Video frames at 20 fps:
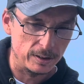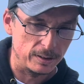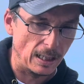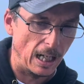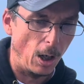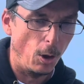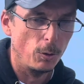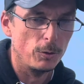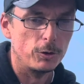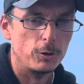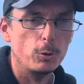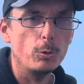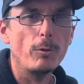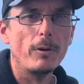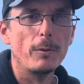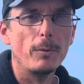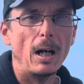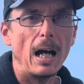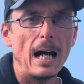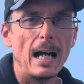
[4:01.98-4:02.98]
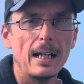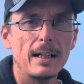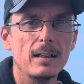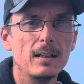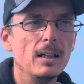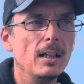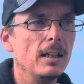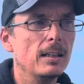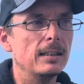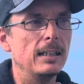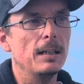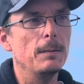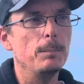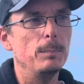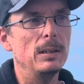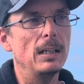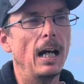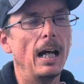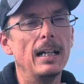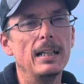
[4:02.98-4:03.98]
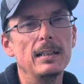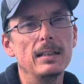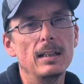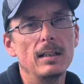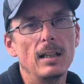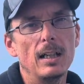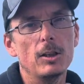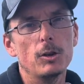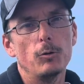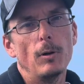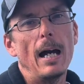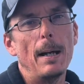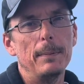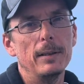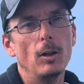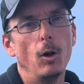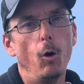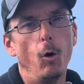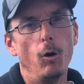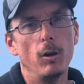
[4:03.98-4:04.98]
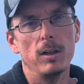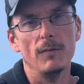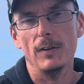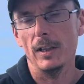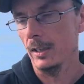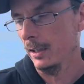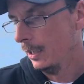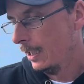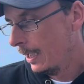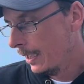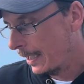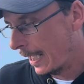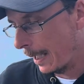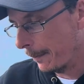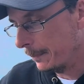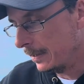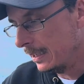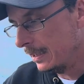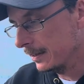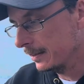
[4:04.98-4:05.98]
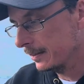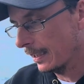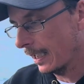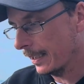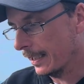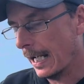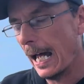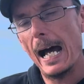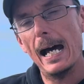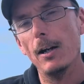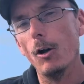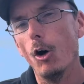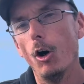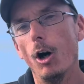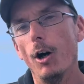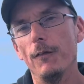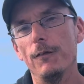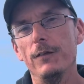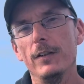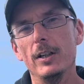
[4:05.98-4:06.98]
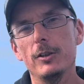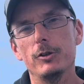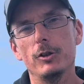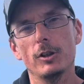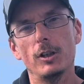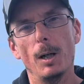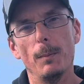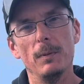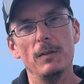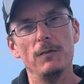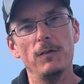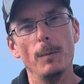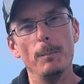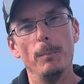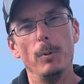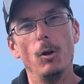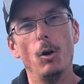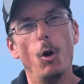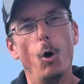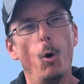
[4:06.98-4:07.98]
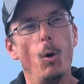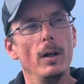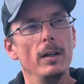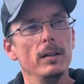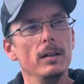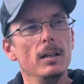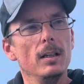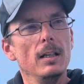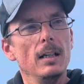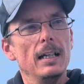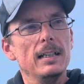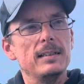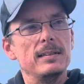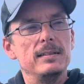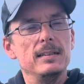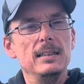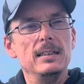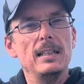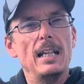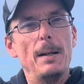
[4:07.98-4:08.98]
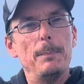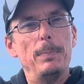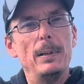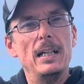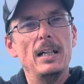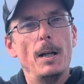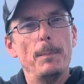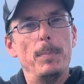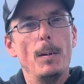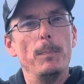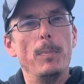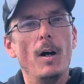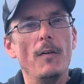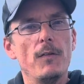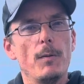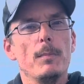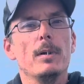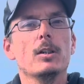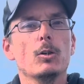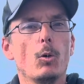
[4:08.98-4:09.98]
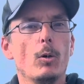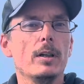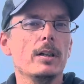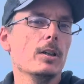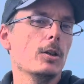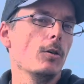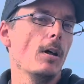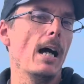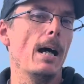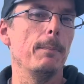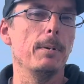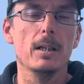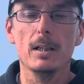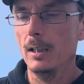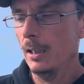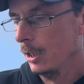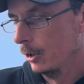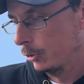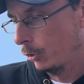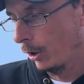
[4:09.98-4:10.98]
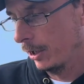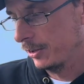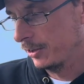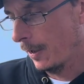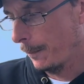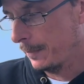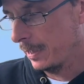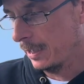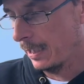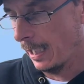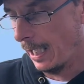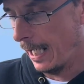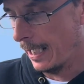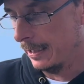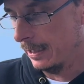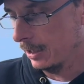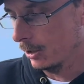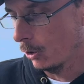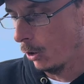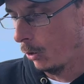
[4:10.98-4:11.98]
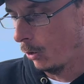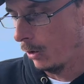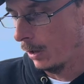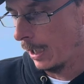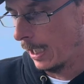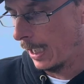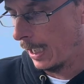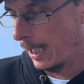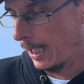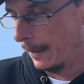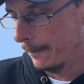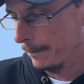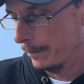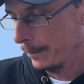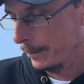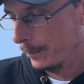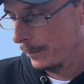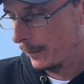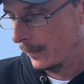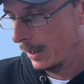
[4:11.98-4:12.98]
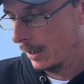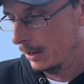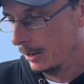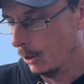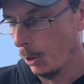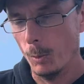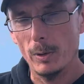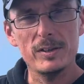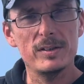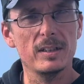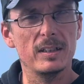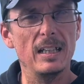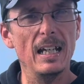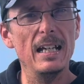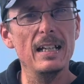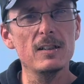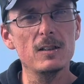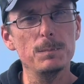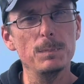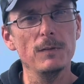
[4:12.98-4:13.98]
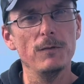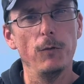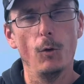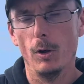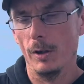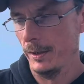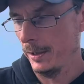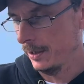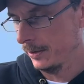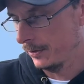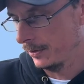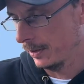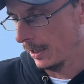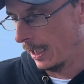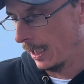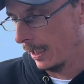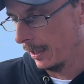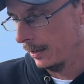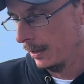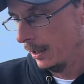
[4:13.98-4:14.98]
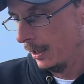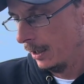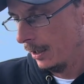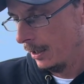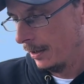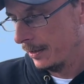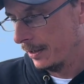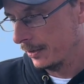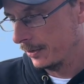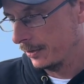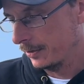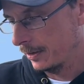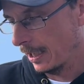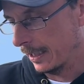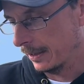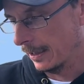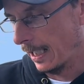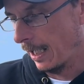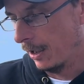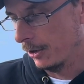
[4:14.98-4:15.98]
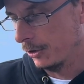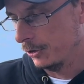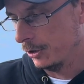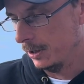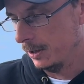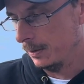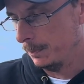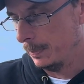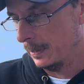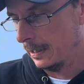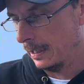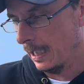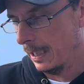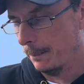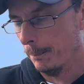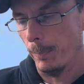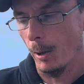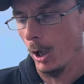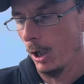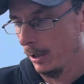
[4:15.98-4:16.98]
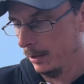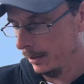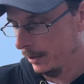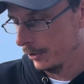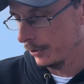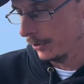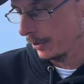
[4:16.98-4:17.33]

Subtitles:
down to the rod, getting behind it, and grabbing a hold of it. That means that not all fish are coming from below it and seeing that bait up above them and going to grab it. Sort of something that I didn't know, was the case before this technology became part. Here's